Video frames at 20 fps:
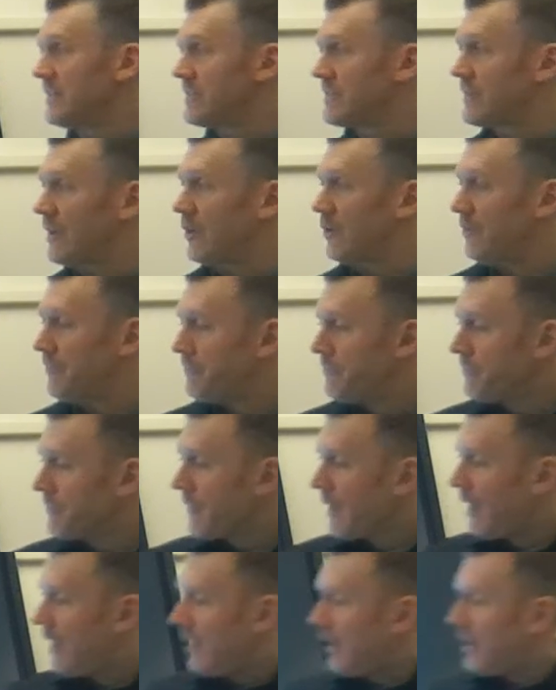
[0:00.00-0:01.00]
So
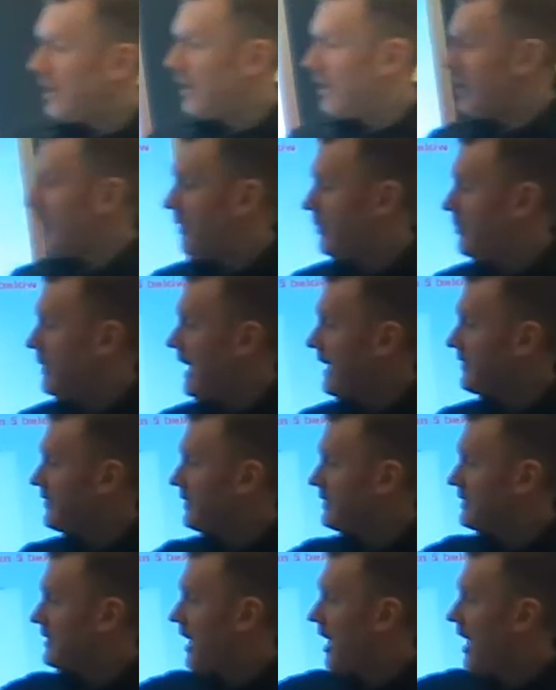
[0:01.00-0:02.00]
at
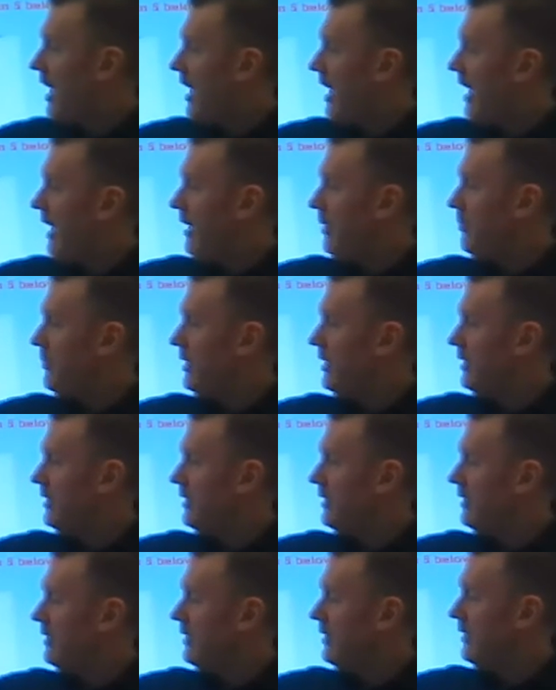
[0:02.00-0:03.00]
the time,
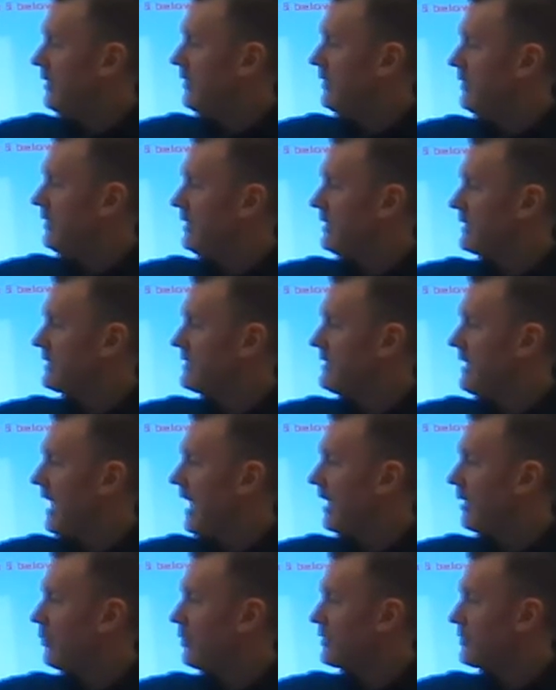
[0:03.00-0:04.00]
this
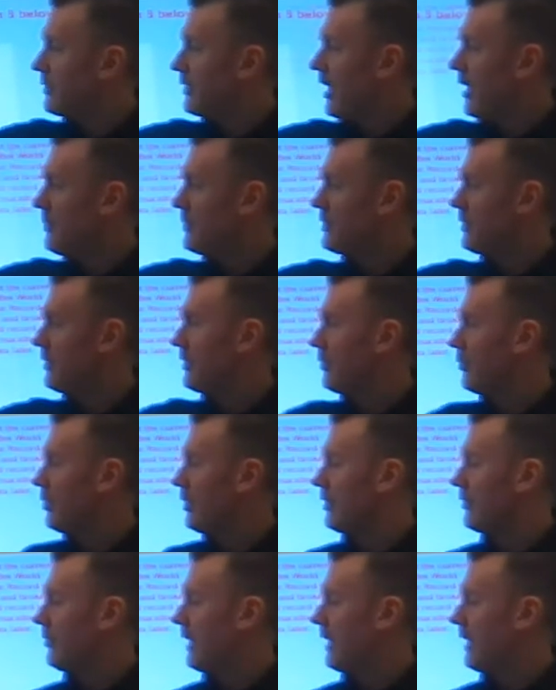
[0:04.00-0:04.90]
data was, I'm sure the world